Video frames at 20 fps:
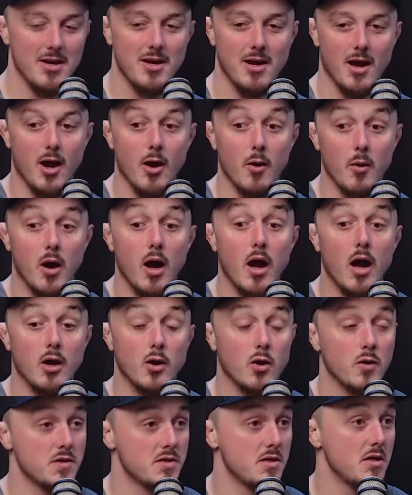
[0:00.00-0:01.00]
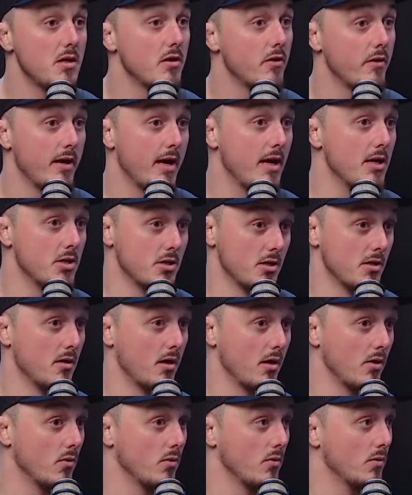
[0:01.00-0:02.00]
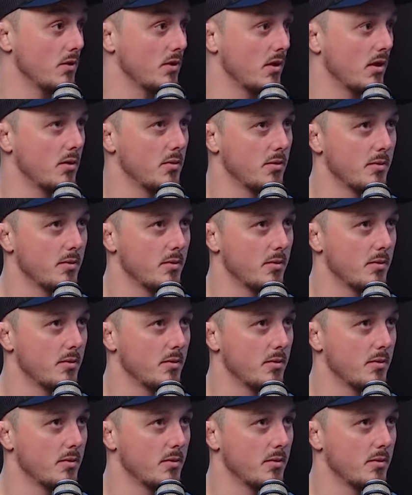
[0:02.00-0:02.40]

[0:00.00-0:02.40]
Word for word: Oh, constant urination, like all the time.